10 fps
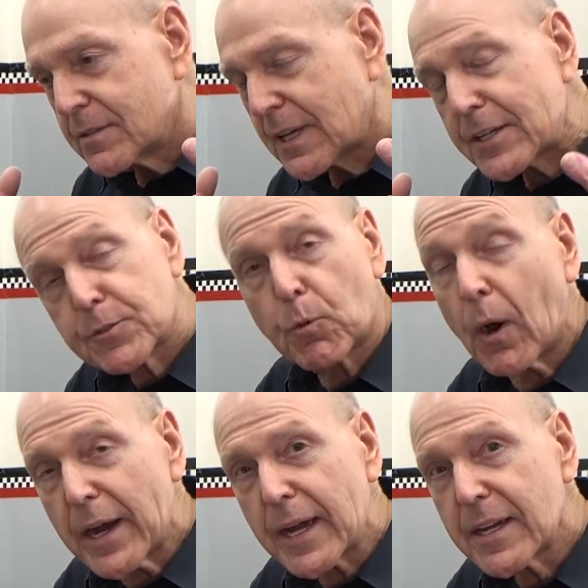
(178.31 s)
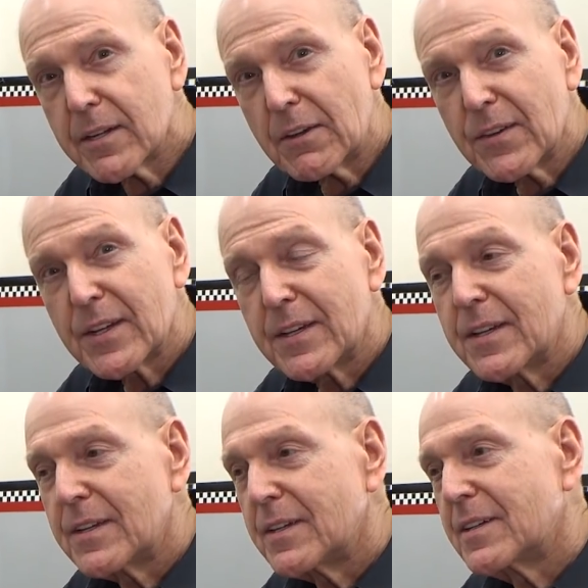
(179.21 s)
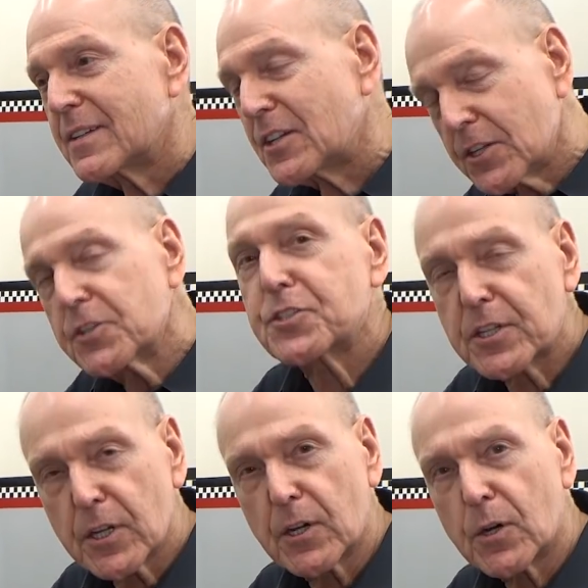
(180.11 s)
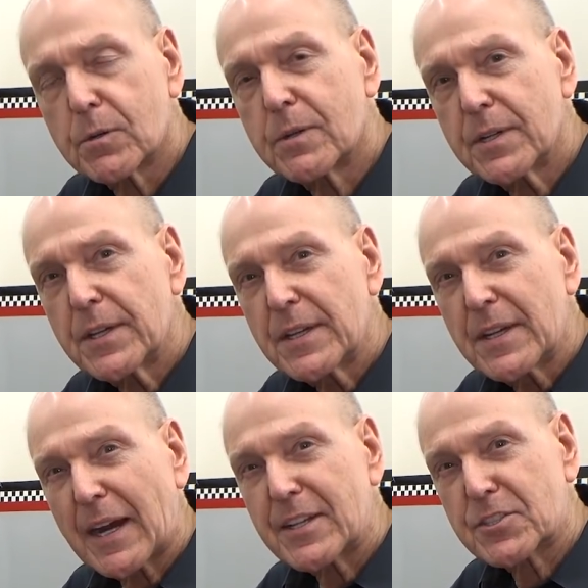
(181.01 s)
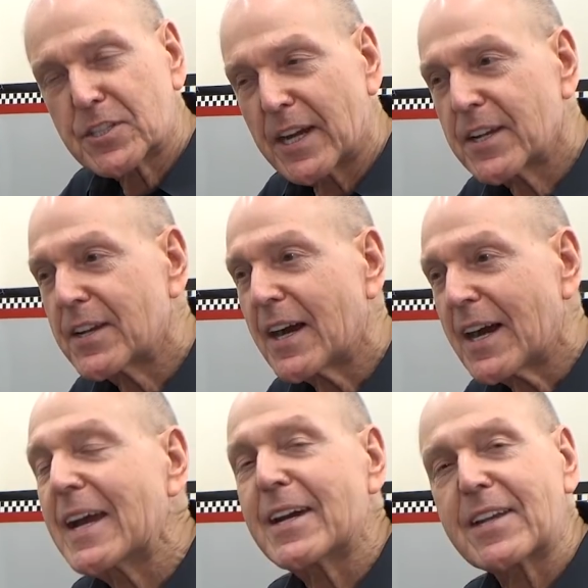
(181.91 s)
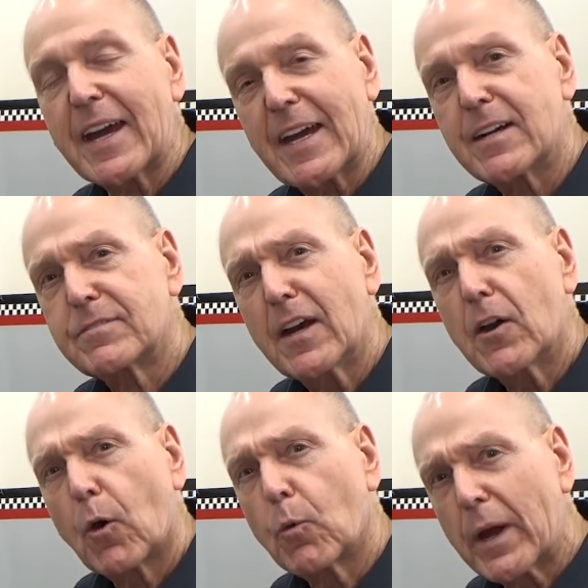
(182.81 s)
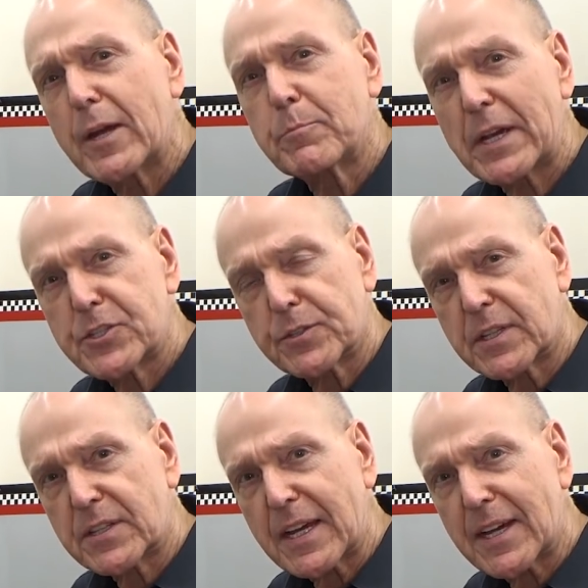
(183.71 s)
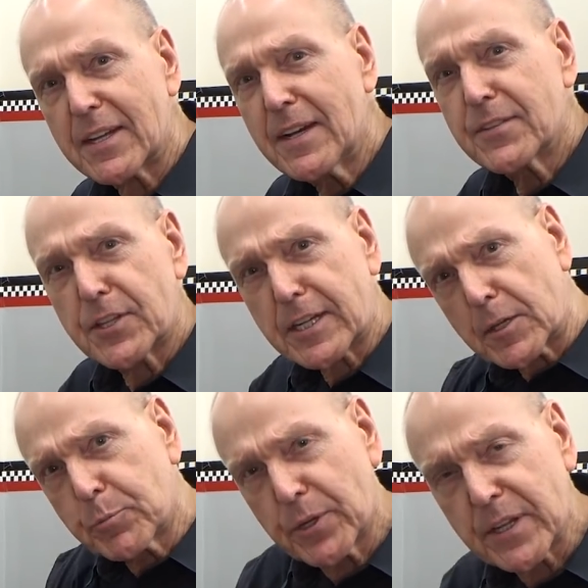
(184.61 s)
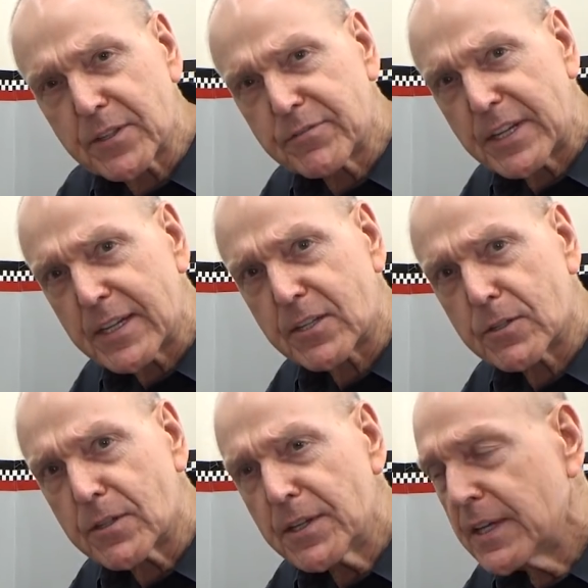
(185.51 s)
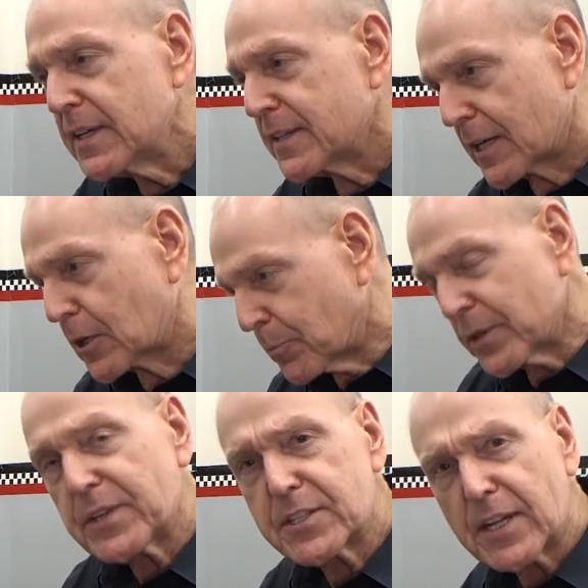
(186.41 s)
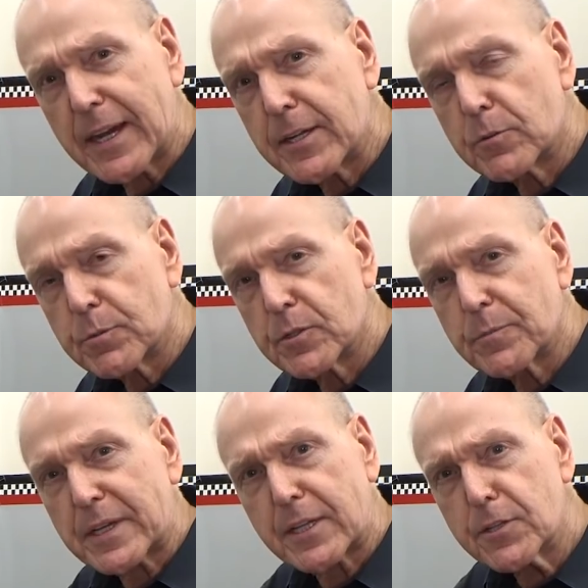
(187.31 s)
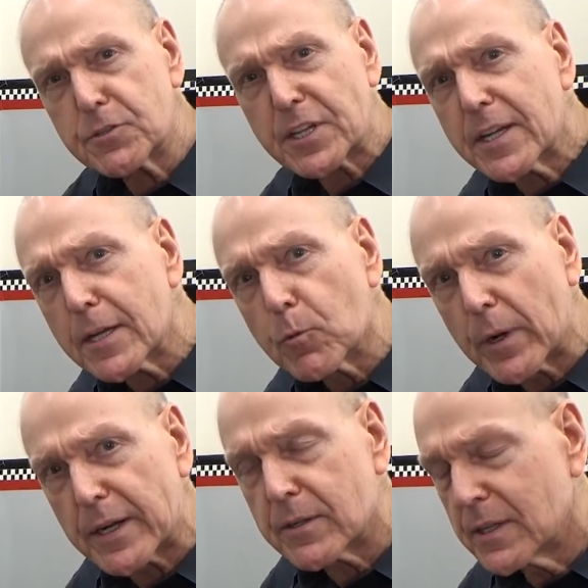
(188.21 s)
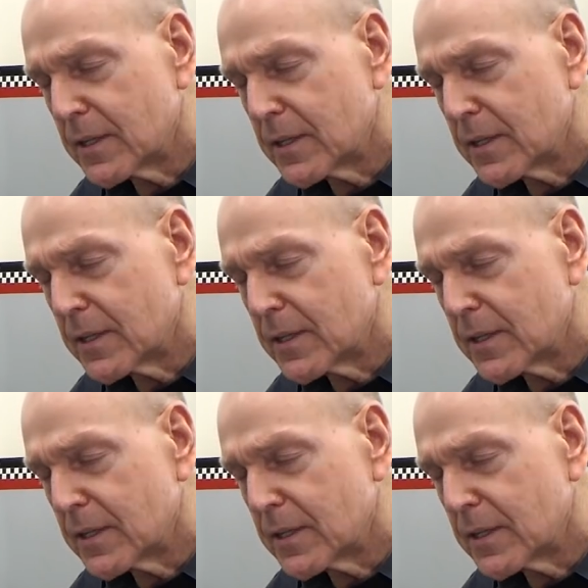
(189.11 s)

That's why years ago I decided had to have a way of measuring that, that I could put in the vehicle, that I could put in the dyno room, that I could use anywhere.